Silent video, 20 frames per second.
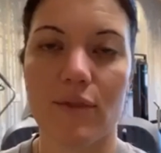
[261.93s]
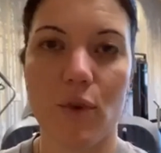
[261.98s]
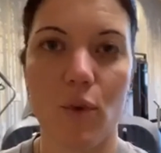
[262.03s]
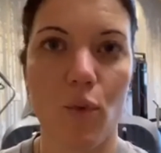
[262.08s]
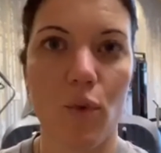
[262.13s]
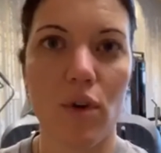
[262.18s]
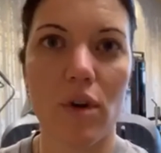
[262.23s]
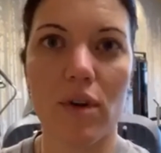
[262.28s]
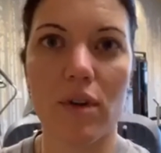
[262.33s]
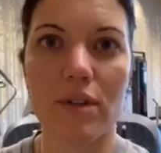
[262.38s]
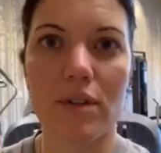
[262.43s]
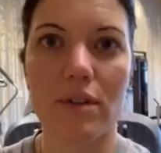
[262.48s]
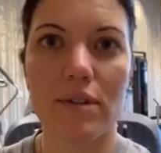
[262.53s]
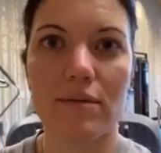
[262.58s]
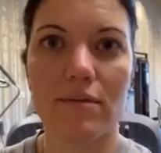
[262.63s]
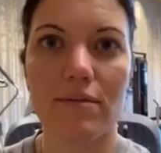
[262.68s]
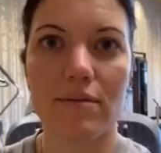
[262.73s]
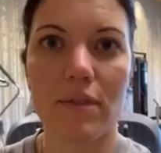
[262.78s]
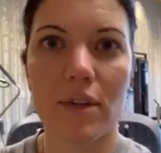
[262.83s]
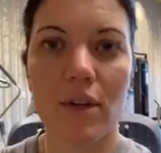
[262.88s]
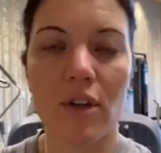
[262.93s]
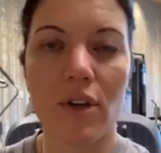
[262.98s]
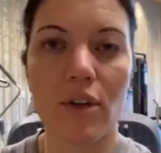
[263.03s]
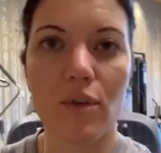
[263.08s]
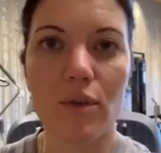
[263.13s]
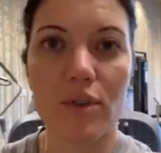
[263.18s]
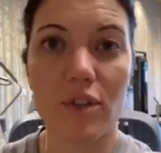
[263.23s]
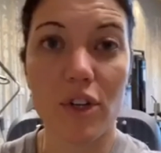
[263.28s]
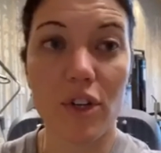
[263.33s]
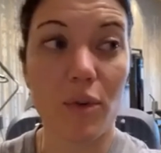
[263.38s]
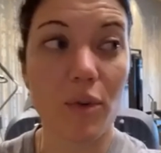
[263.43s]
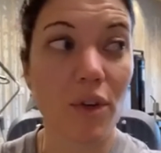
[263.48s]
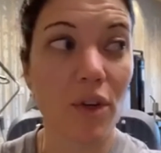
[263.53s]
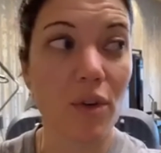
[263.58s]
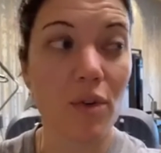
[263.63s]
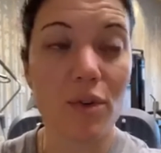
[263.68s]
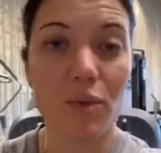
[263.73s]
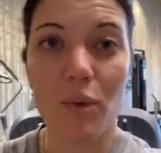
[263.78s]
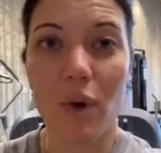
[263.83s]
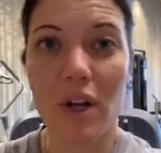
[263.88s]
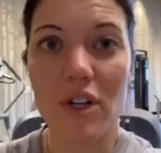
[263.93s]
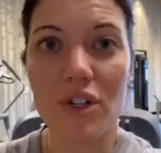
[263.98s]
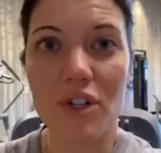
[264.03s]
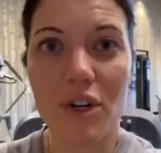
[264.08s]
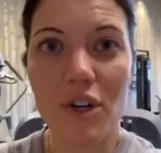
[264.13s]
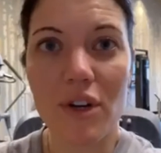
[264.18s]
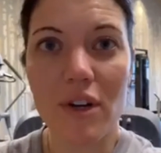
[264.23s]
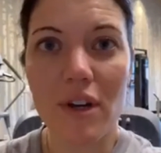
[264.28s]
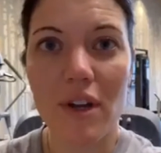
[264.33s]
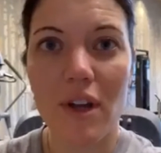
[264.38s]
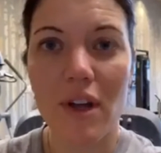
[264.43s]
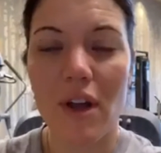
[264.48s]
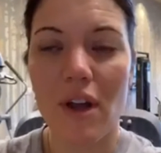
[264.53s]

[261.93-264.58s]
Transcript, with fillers: The world, the news. Are you a news watcher?